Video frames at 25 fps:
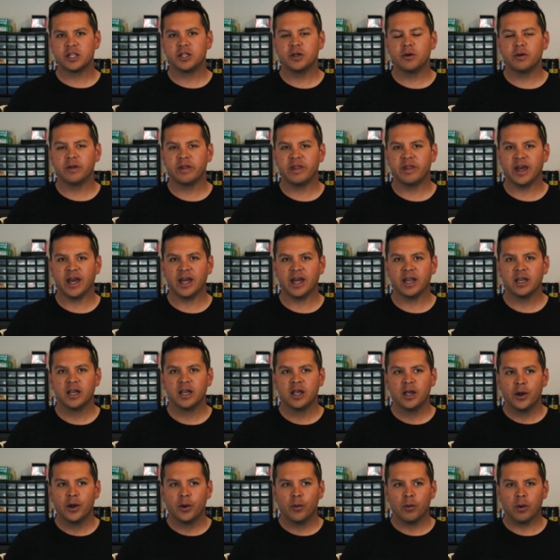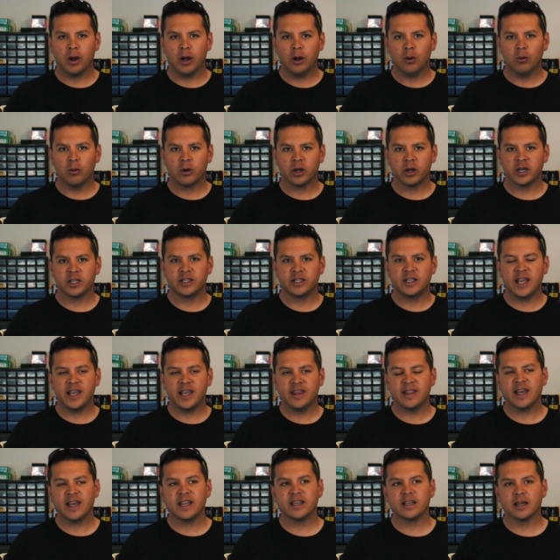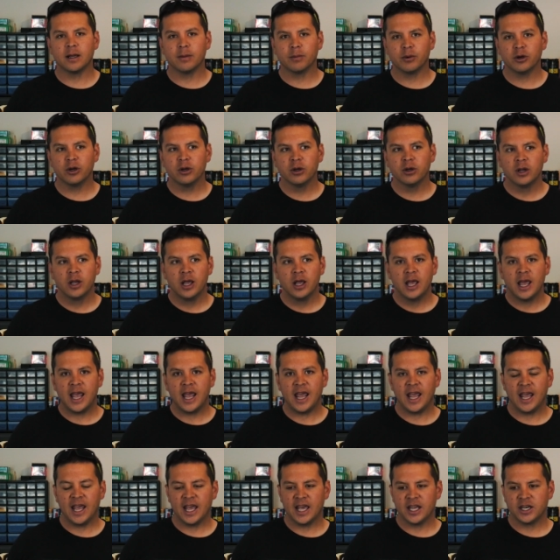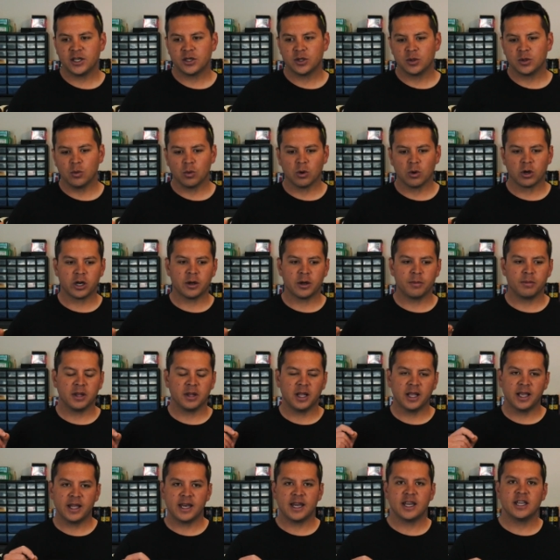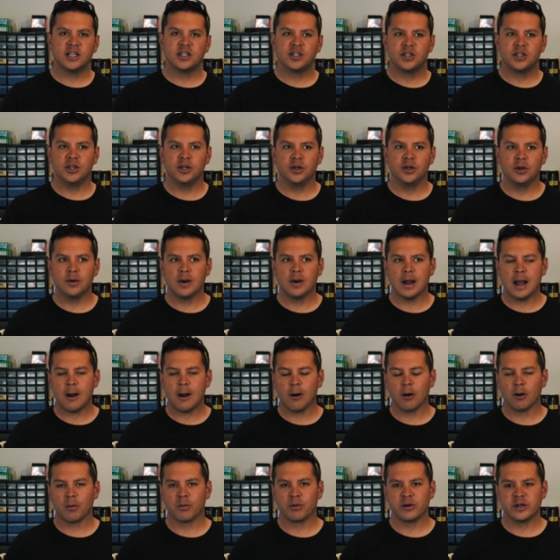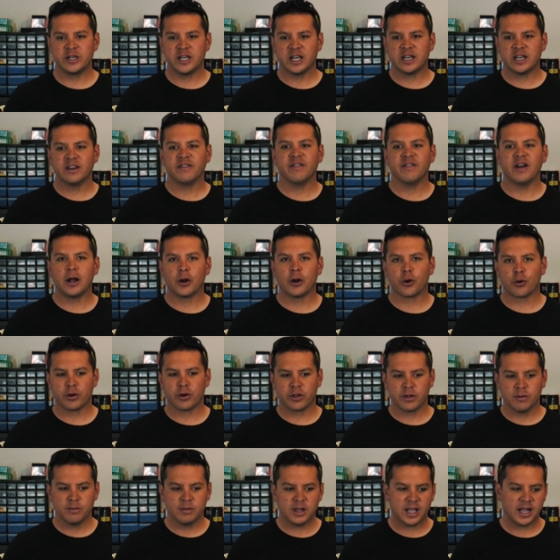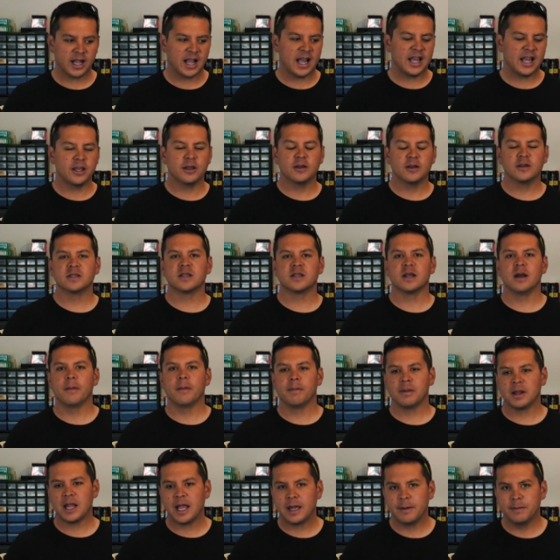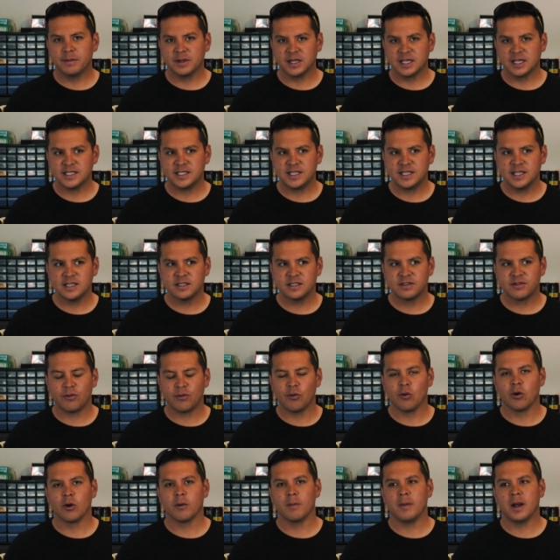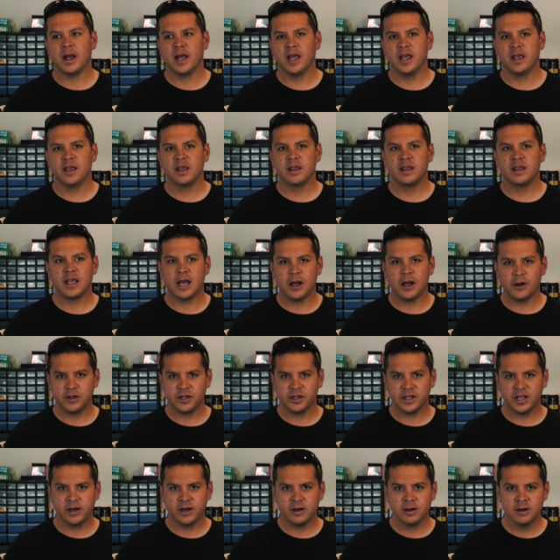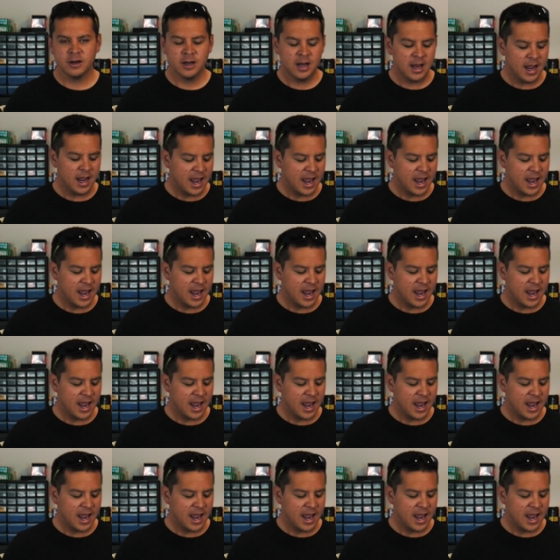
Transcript: do with that? Well, we're gonna take that number and we're gonna plug it into our predictive algorithm. Like, I use applied ballistics for my calculator,